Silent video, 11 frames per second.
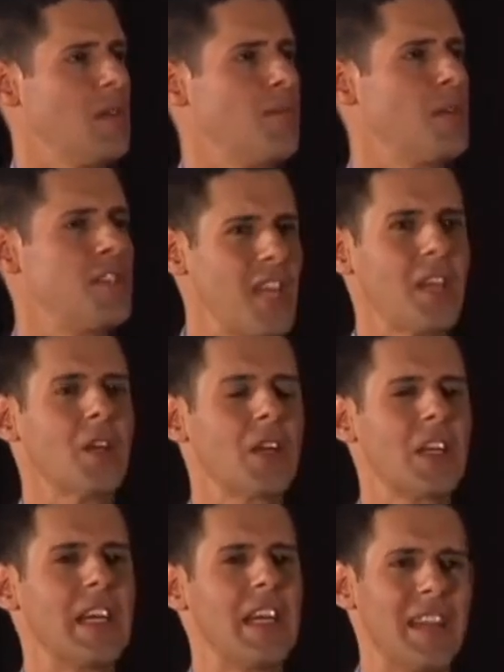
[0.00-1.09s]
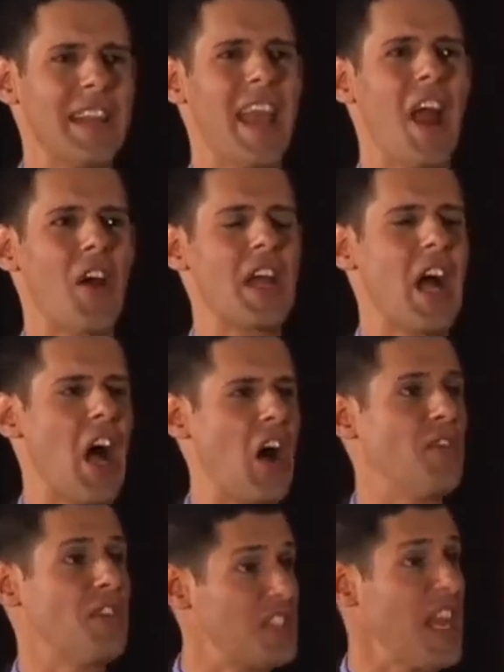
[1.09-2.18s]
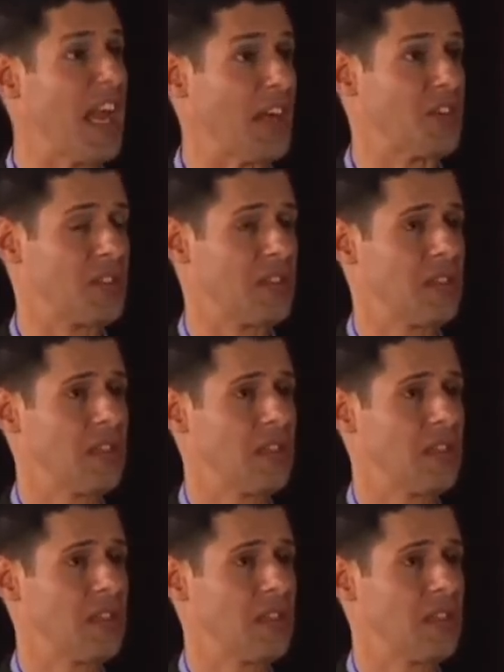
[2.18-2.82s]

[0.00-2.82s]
Particularly in the area of sex.